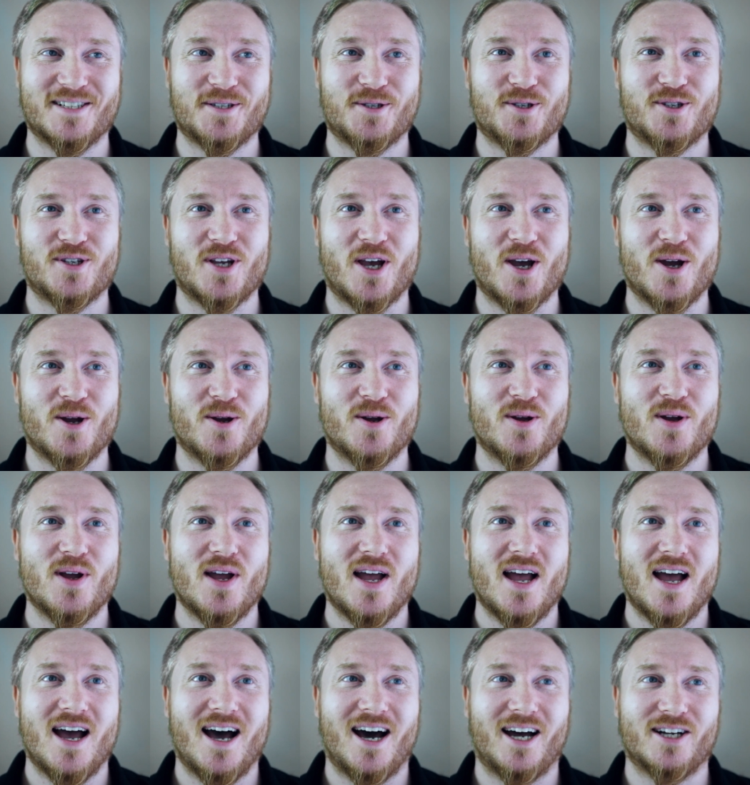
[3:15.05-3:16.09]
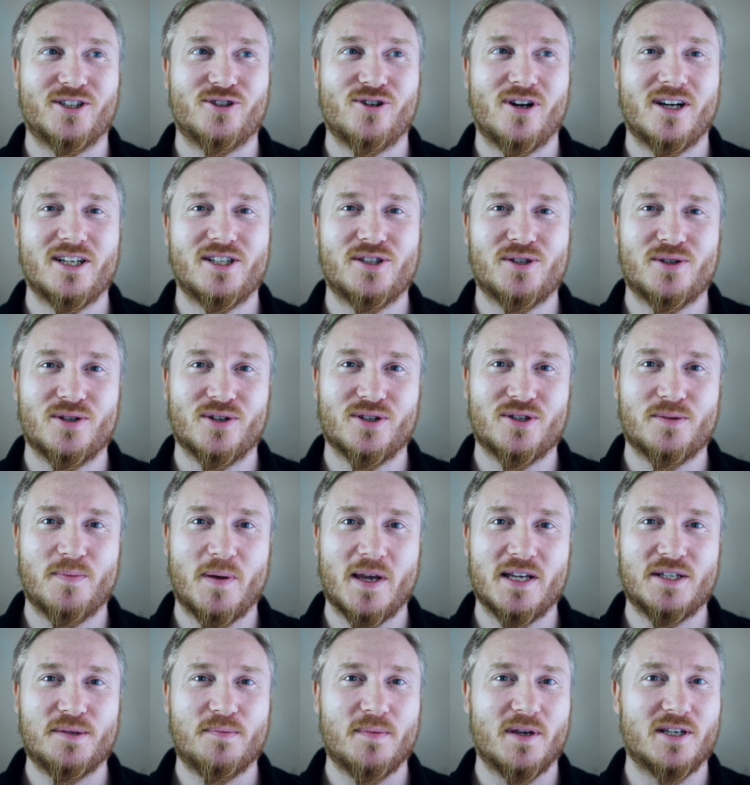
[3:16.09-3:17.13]
So I tried to source a
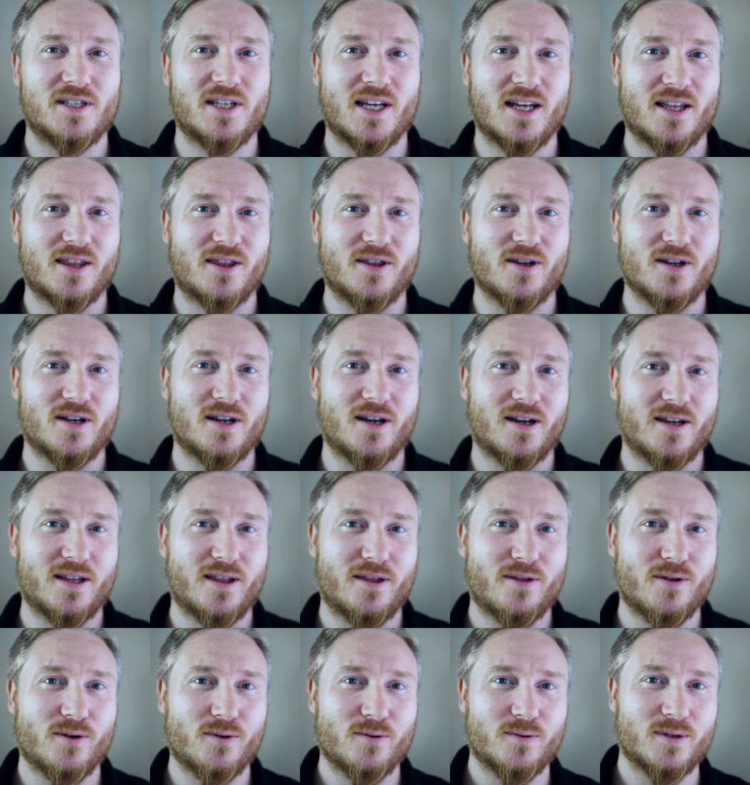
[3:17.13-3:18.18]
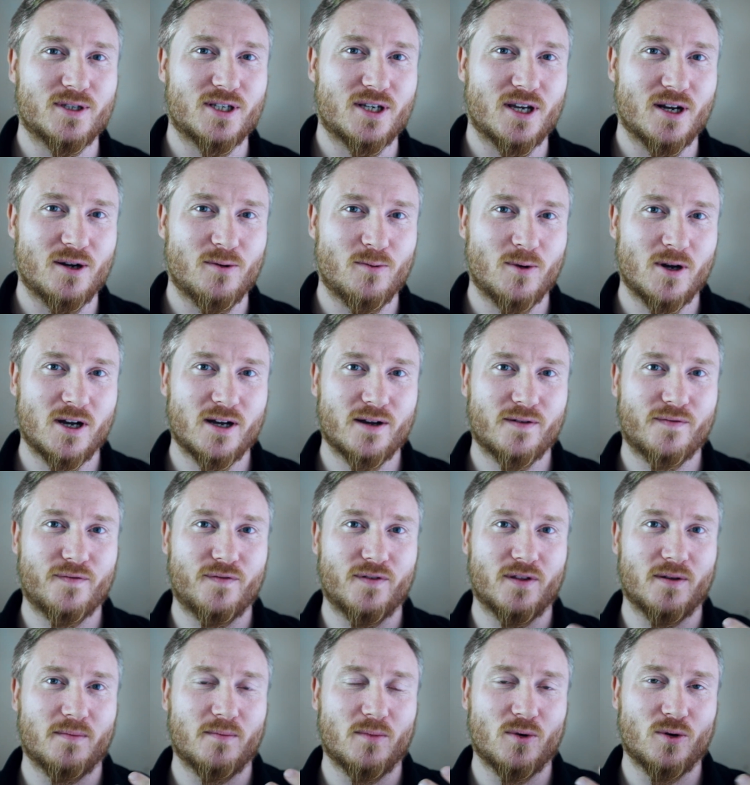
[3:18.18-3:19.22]
piece of music that I thought was going to work for
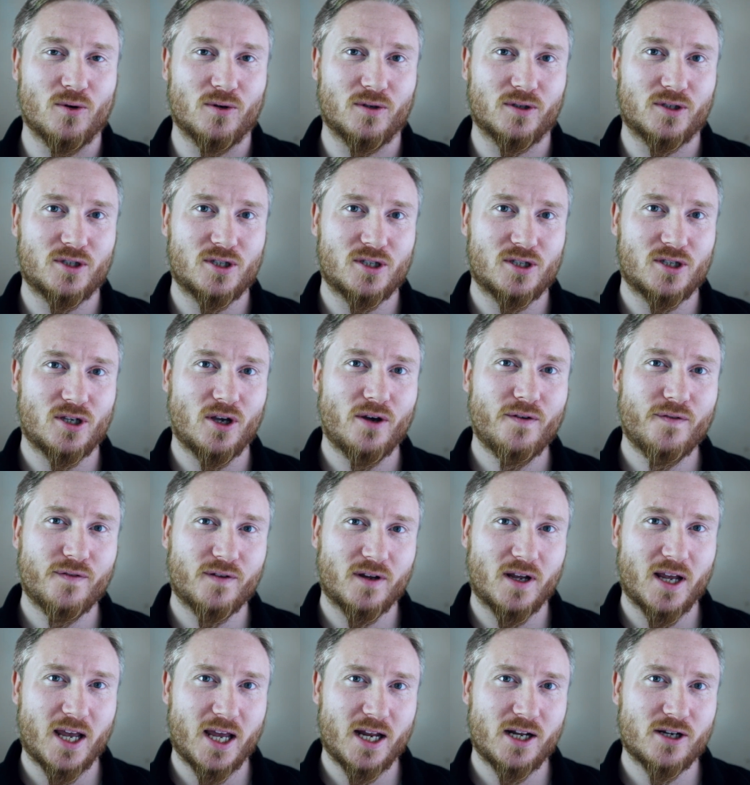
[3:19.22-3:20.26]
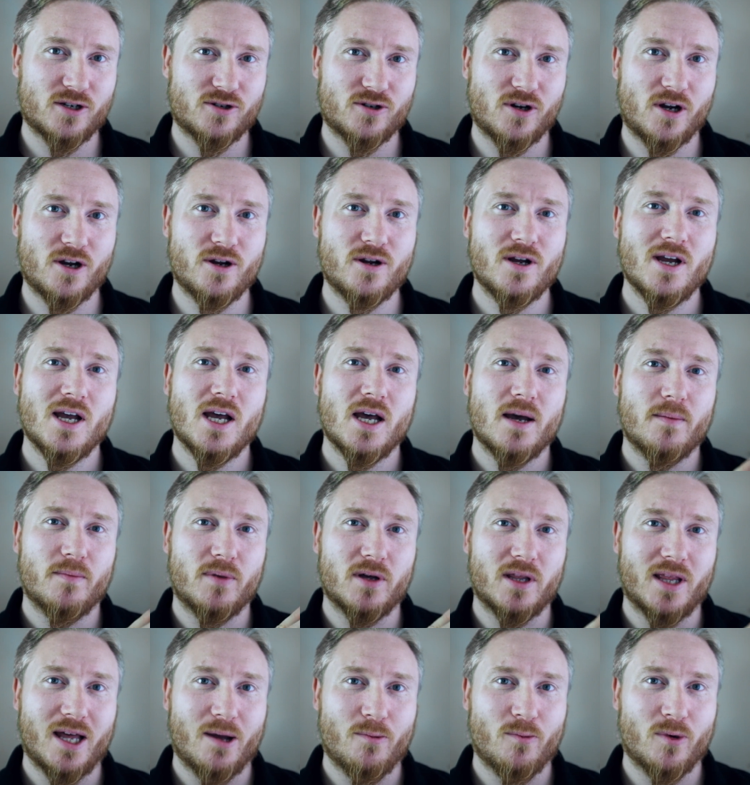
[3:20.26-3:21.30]
the more softer intro, but
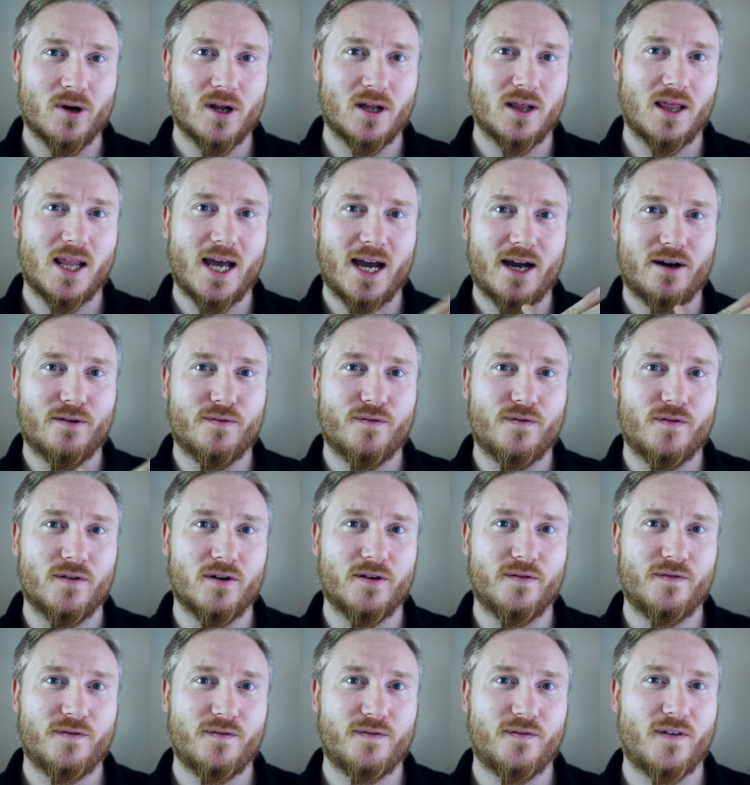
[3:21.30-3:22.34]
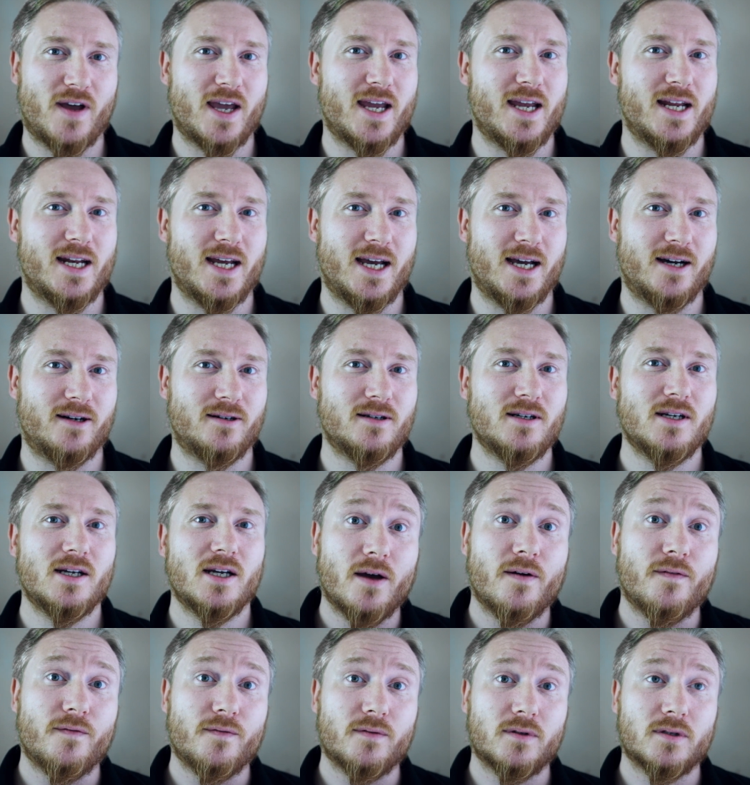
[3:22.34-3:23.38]
then would allow for a fade out
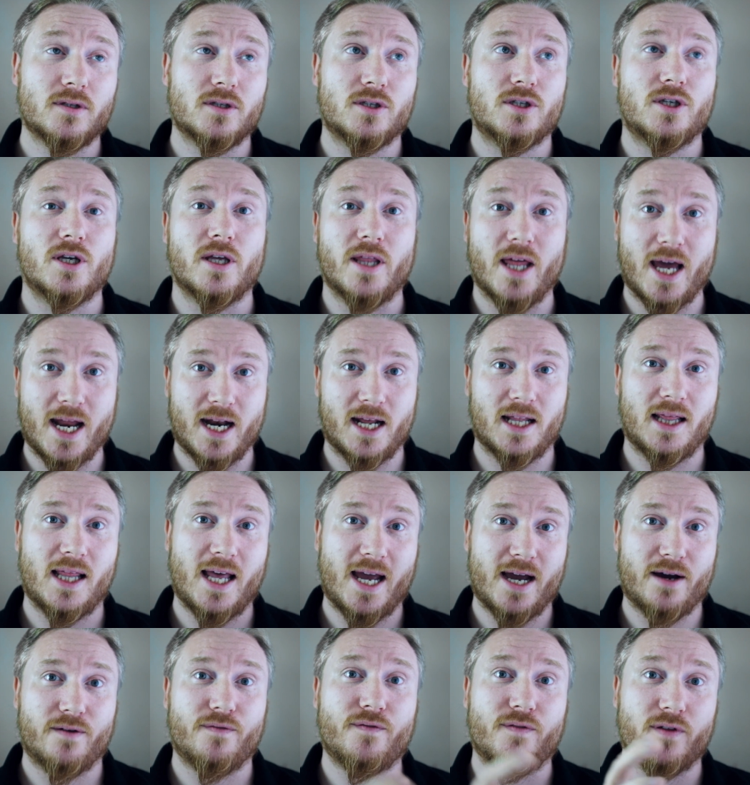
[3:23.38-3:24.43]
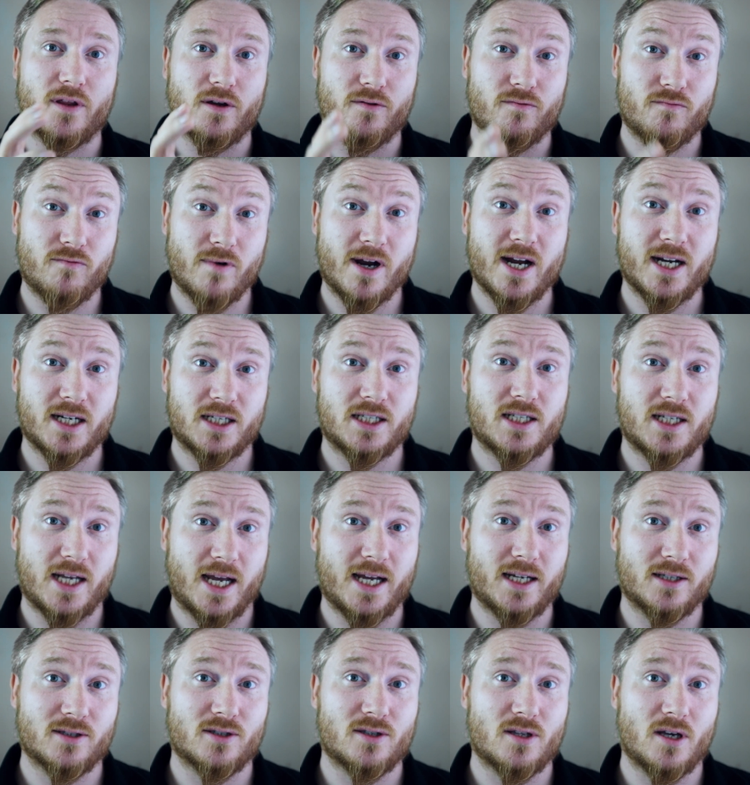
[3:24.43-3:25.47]
to then allow for the rich
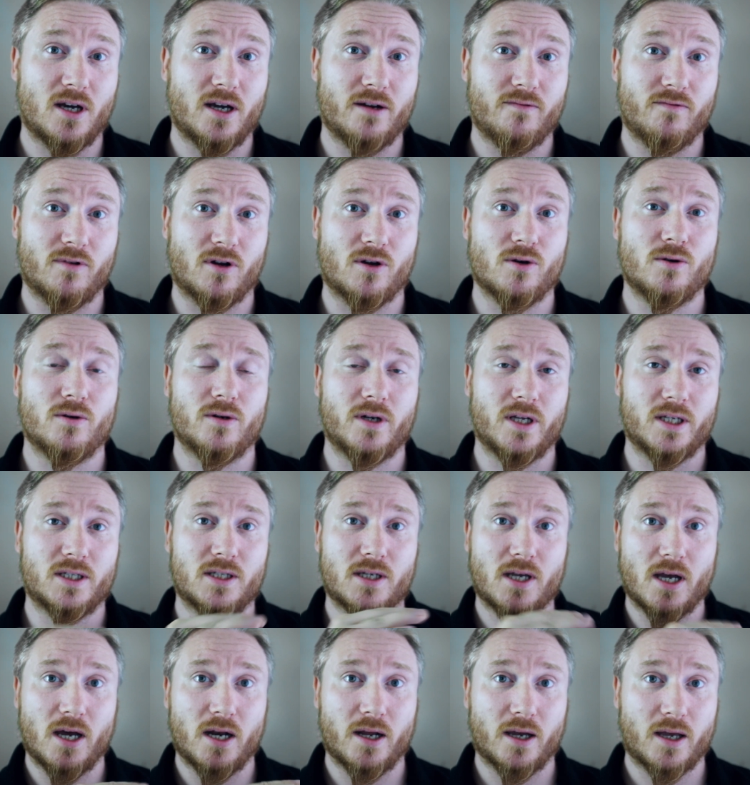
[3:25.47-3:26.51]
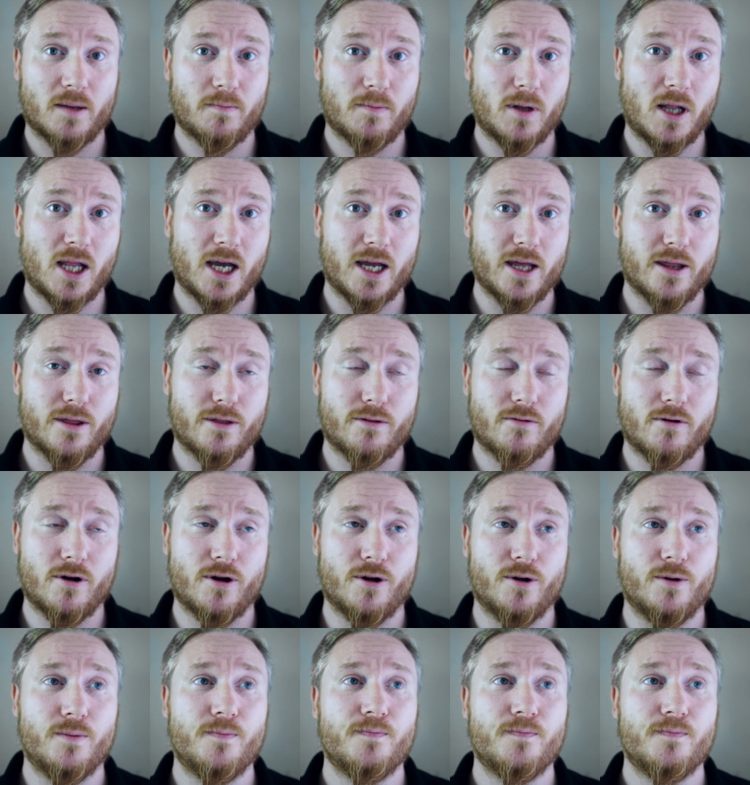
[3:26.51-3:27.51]
sounds that I'd recorded to kind of play through,